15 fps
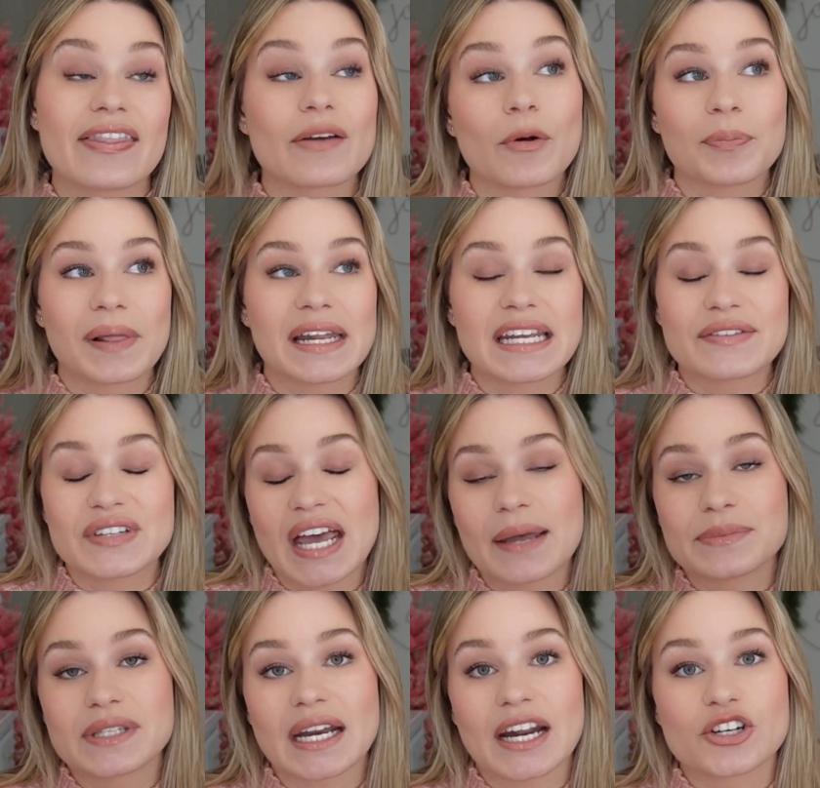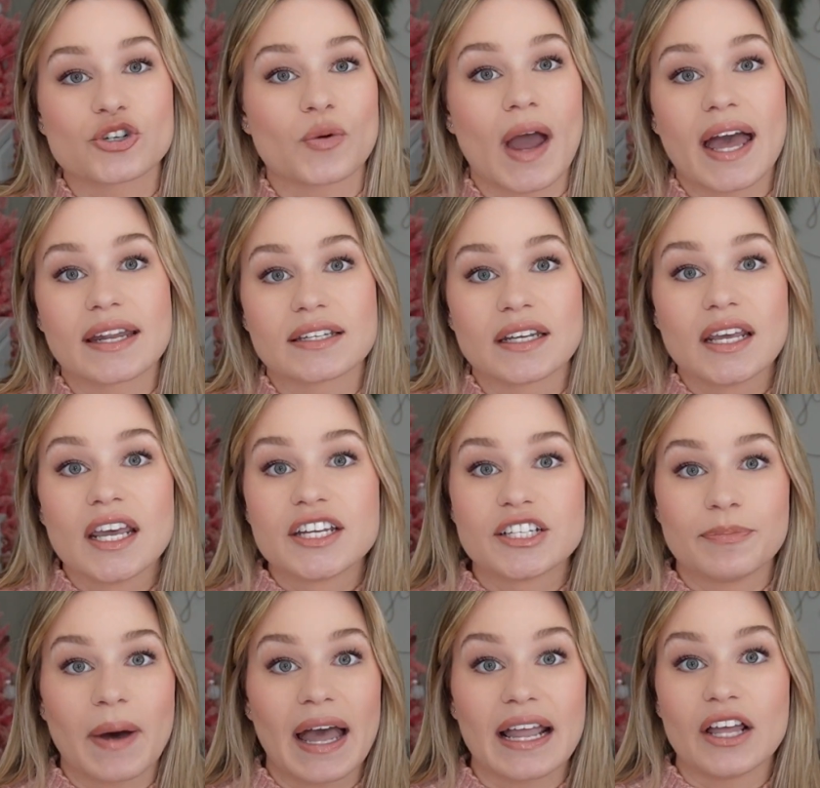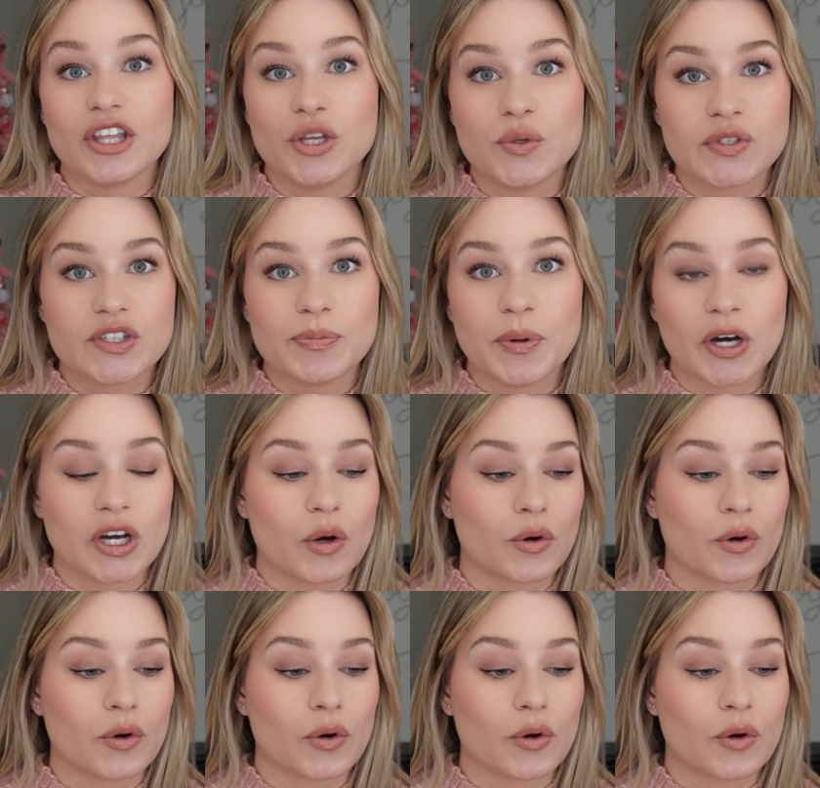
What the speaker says: There were plenty of times that I tried to buy a used book